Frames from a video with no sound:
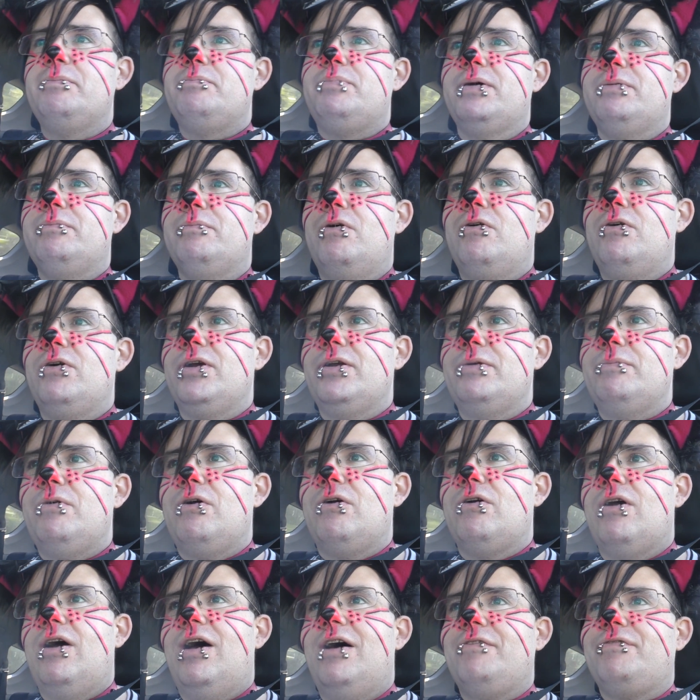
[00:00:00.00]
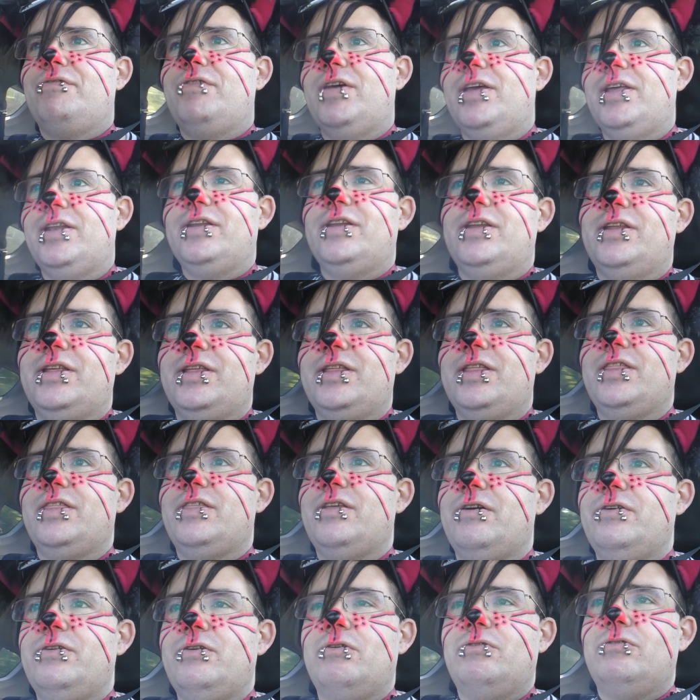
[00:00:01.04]
But more and more often,
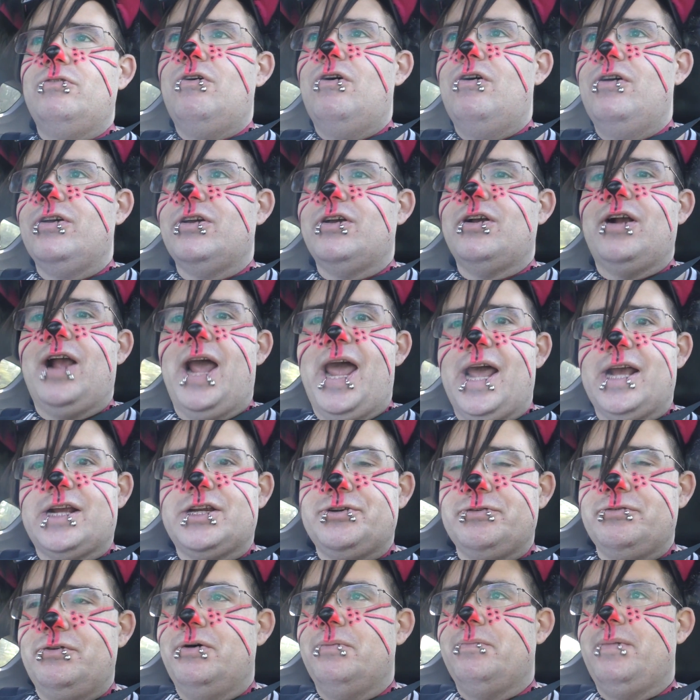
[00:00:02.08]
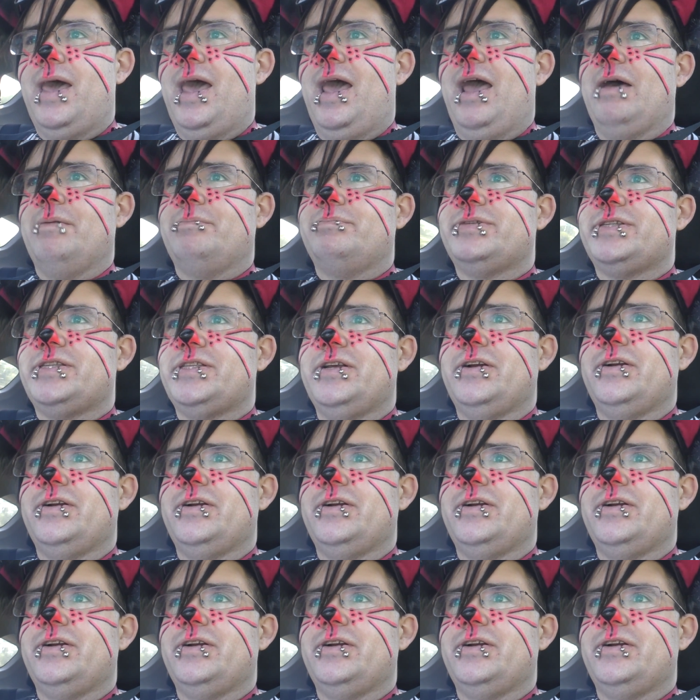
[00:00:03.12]
they're no longer actual maps.